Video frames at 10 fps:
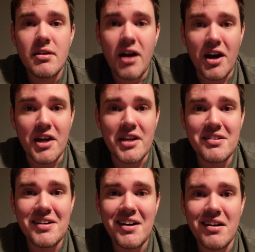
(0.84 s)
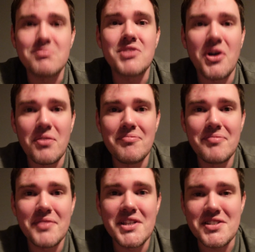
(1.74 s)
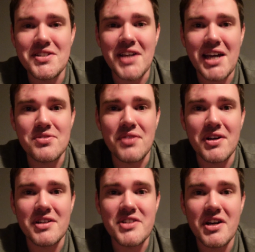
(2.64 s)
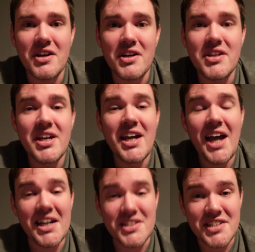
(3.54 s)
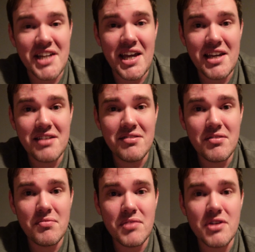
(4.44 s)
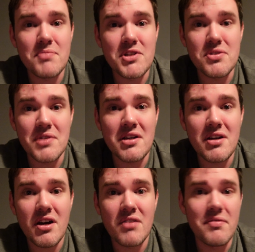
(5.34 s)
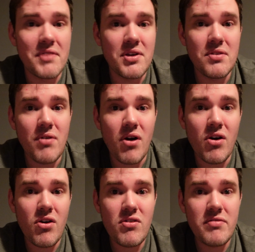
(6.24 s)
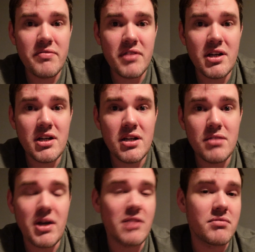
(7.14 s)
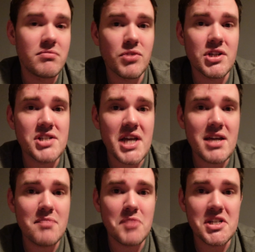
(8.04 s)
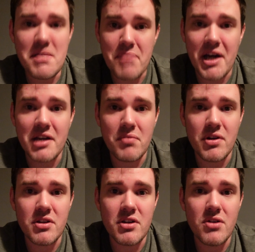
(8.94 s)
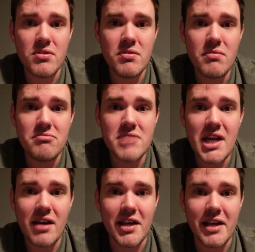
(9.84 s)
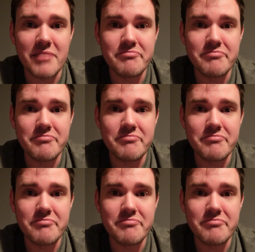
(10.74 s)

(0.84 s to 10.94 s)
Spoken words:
Hi, I'm Tom, this is a Casual Hiker's Guide, and today we're going to be doing a review of, what I take in my day pack when I go day hiking.